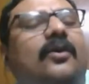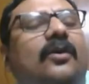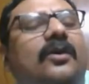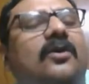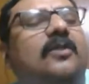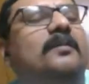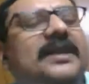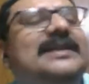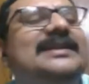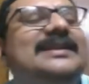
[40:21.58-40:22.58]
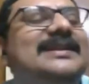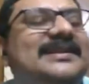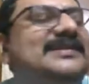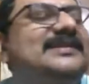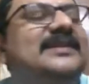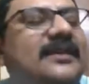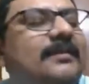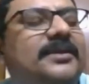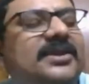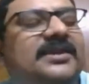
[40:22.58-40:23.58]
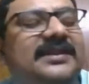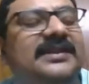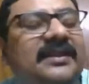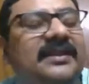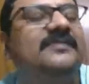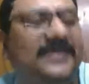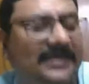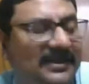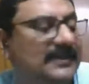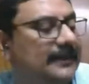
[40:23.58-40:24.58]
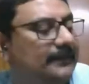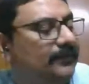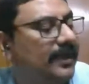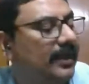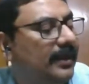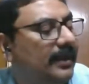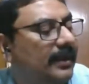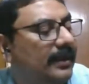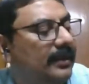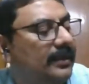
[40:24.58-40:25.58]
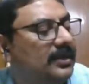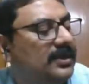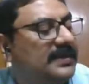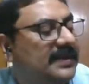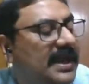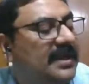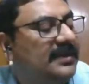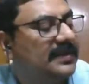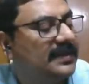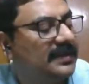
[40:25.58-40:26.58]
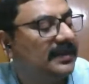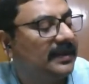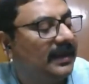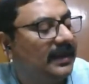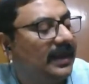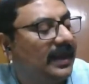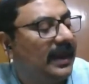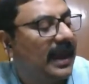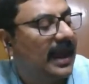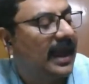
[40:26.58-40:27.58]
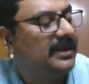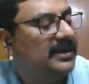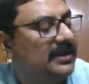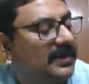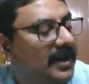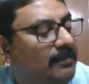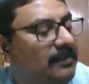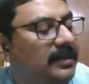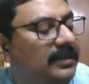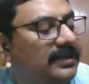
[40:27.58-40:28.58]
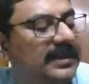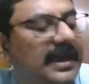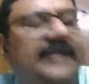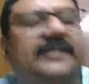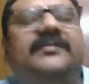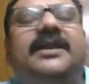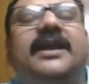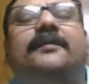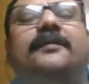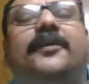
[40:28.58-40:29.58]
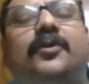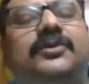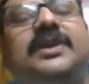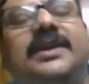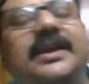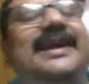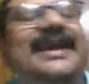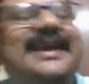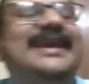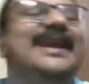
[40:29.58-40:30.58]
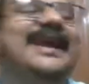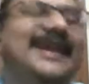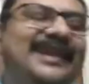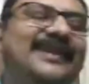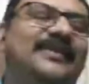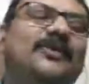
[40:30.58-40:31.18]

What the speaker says: completely disturbed. She's nervous. She sees and trembles at the approaching ill. Now, the